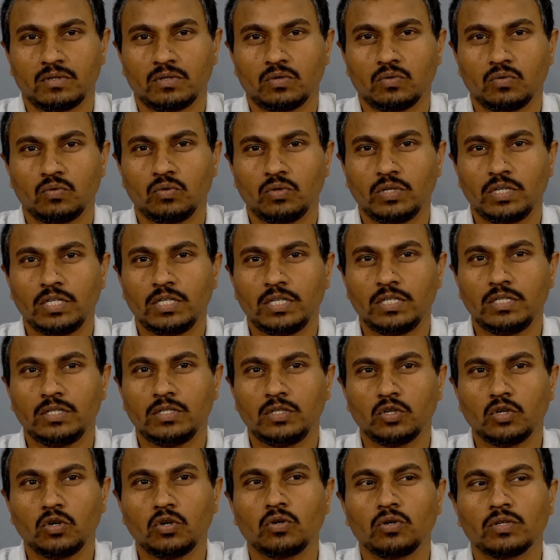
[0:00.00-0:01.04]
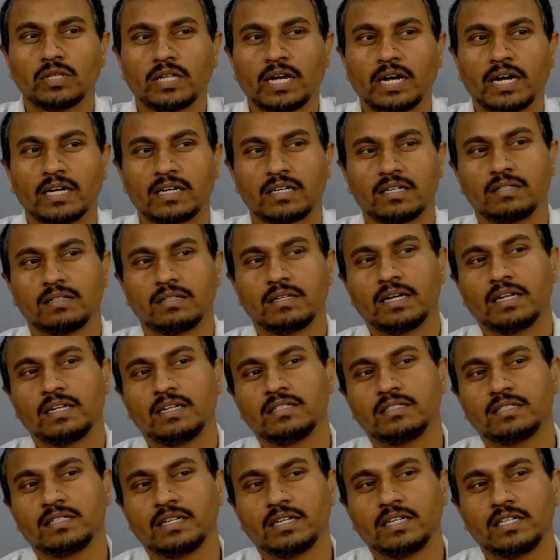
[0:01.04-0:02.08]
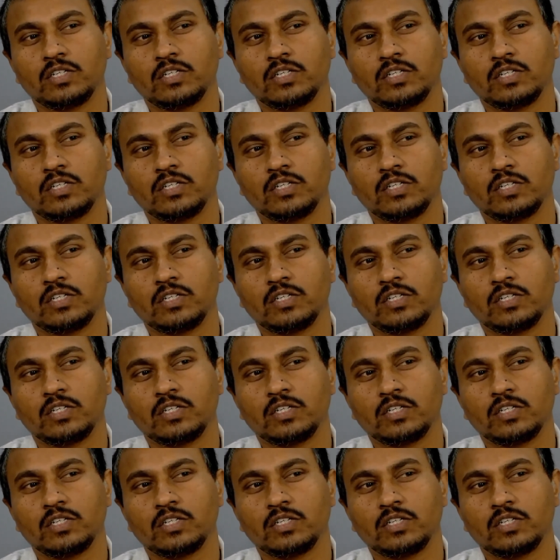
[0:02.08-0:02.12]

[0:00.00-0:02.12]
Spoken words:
We know that there is a